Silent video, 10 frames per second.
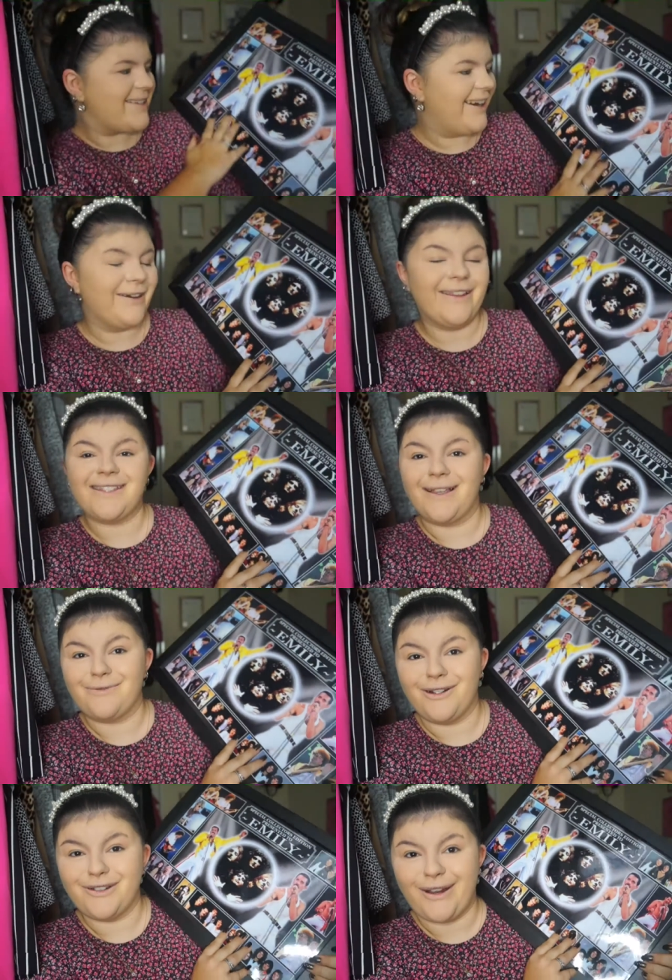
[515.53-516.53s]
I know that sounds
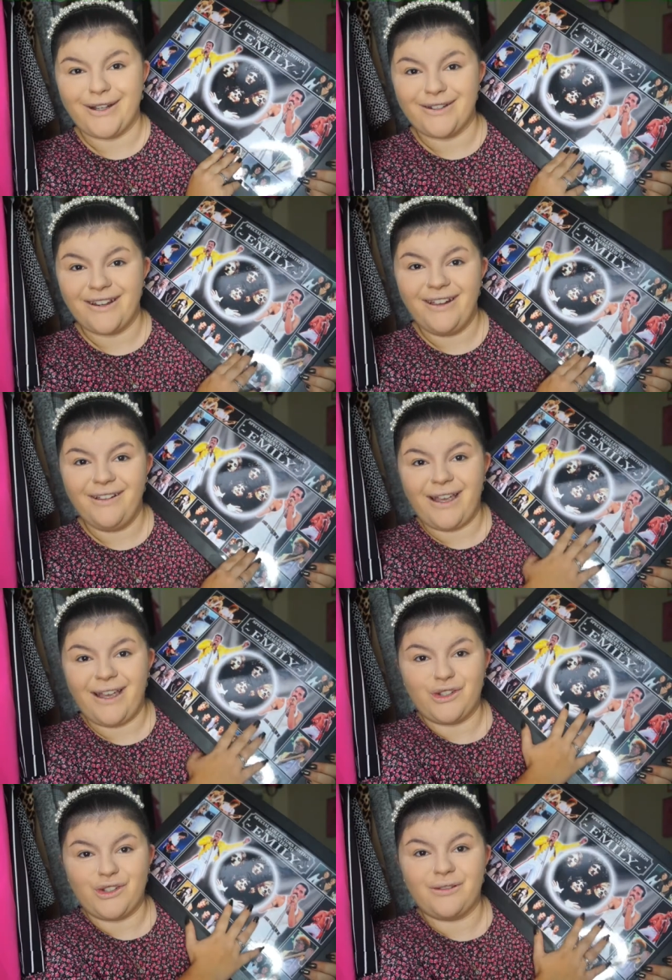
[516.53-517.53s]
really strange to have
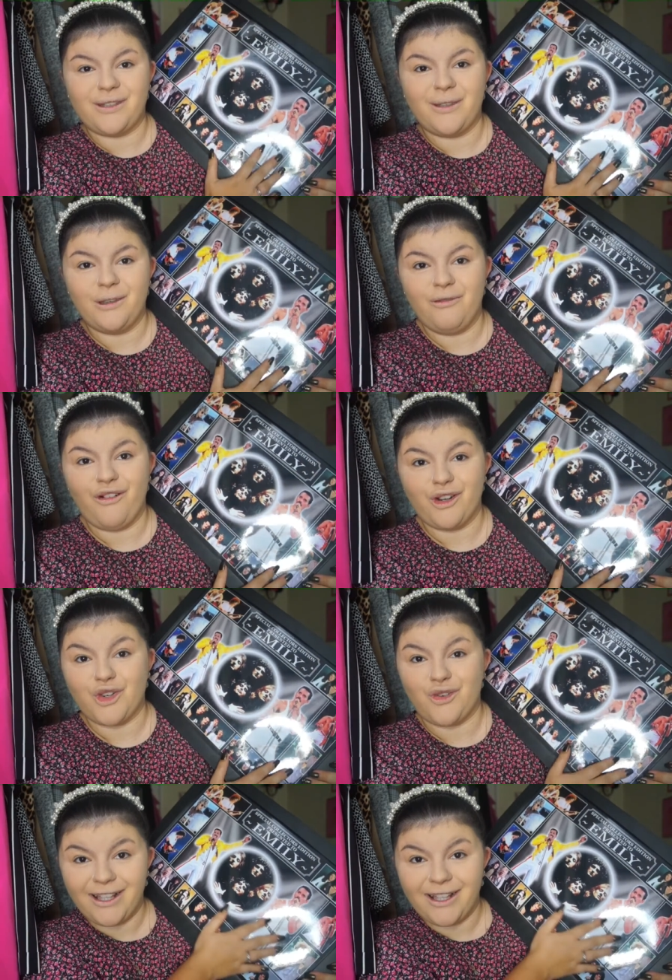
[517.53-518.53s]
a, to, for a
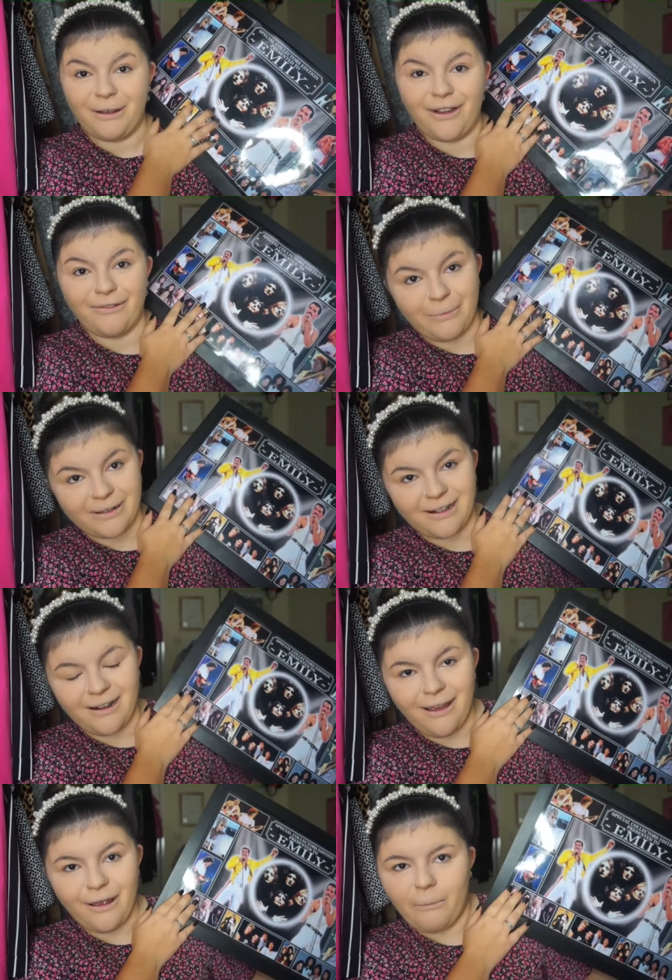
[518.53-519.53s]
tray to be a favourite present
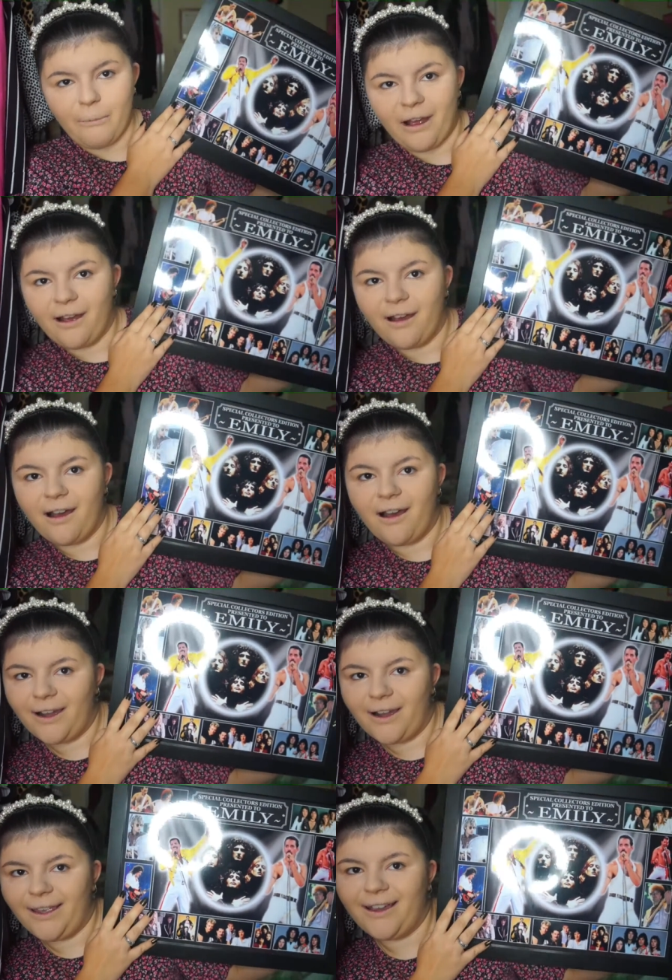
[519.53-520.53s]
but
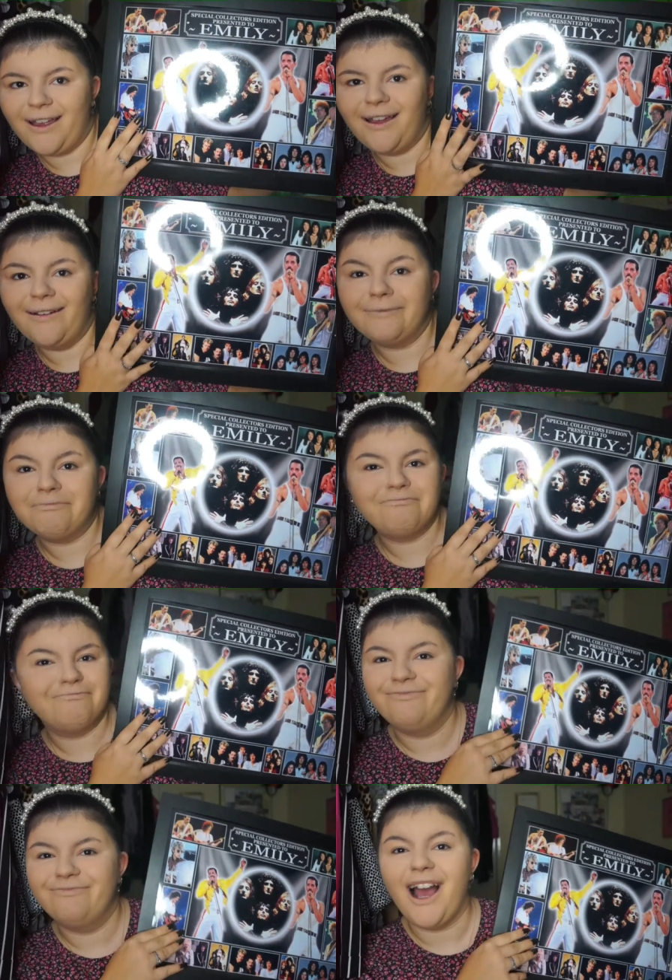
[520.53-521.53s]
I
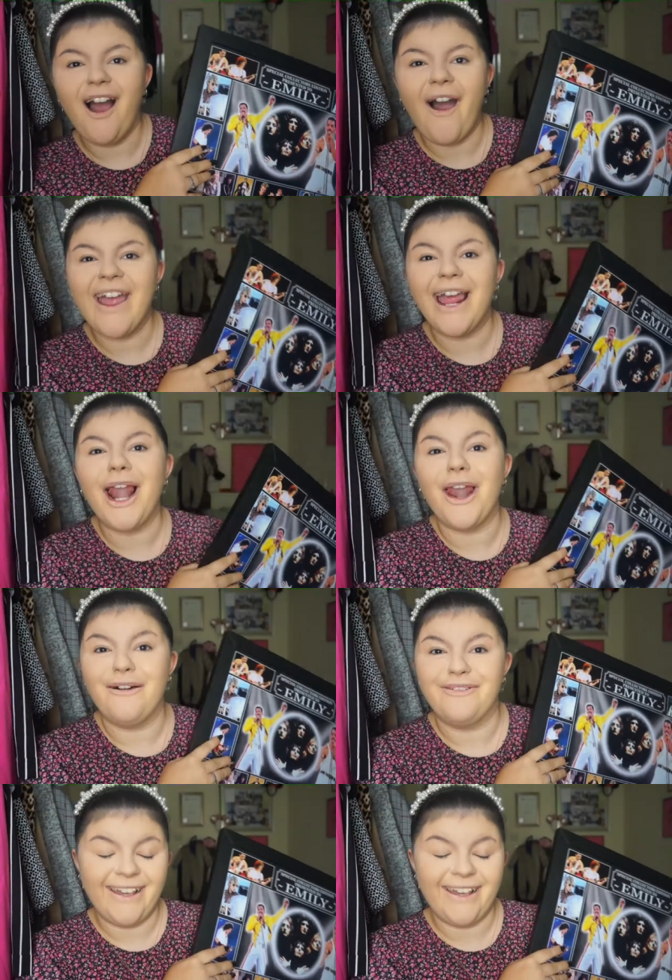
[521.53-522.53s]
I love
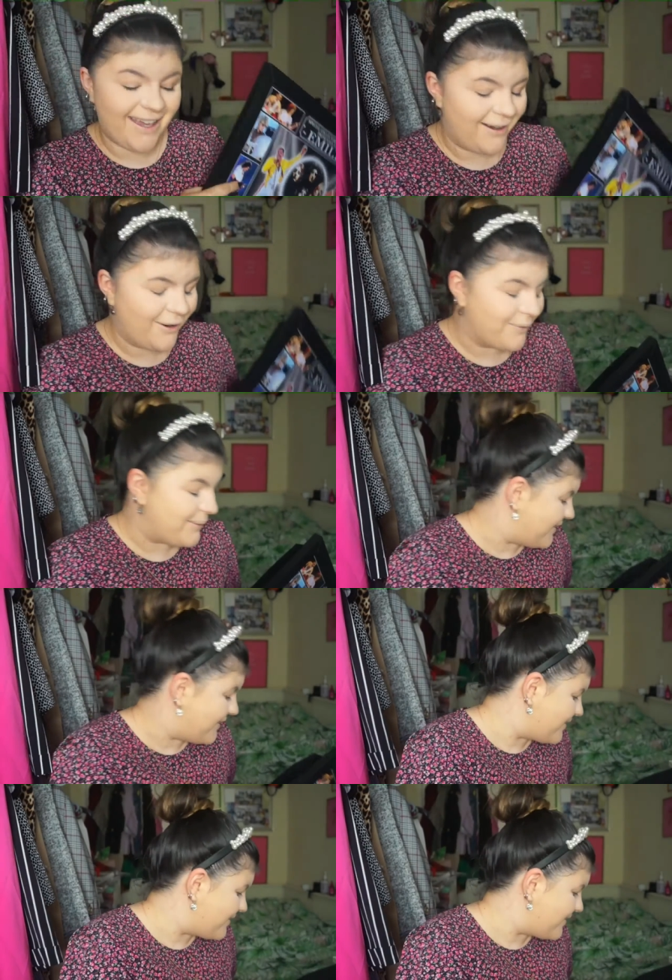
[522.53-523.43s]
it oh my god.